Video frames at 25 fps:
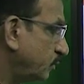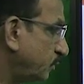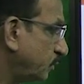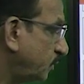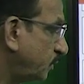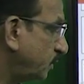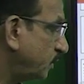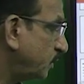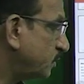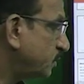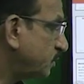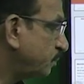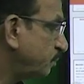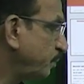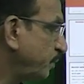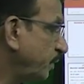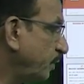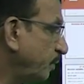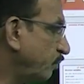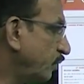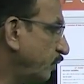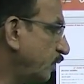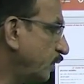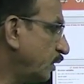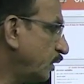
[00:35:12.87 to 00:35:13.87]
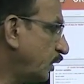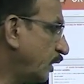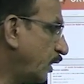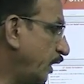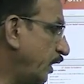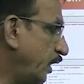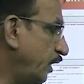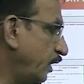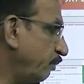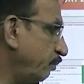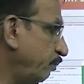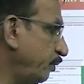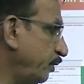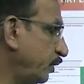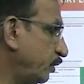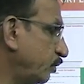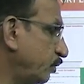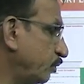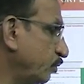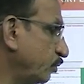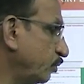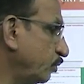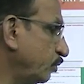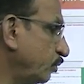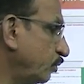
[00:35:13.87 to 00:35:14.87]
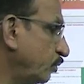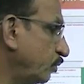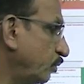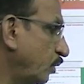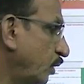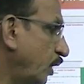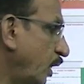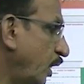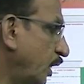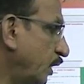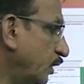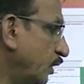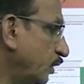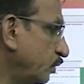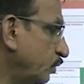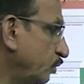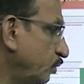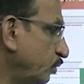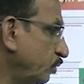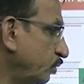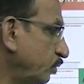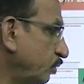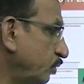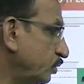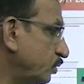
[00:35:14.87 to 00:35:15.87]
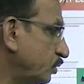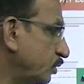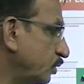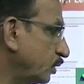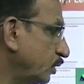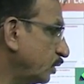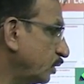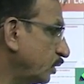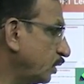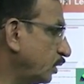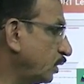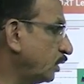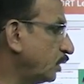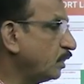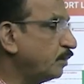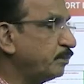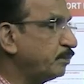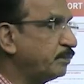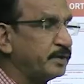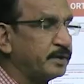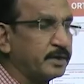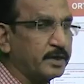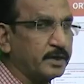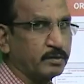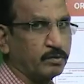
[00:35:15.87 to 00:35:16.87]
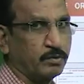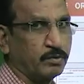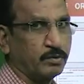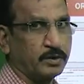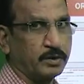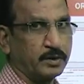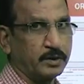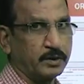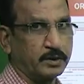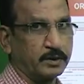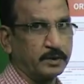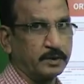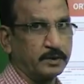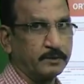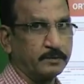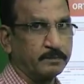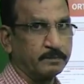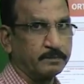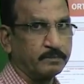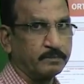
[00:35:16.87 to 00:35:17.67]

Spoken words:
these B1 and B2 are used in limited quantity.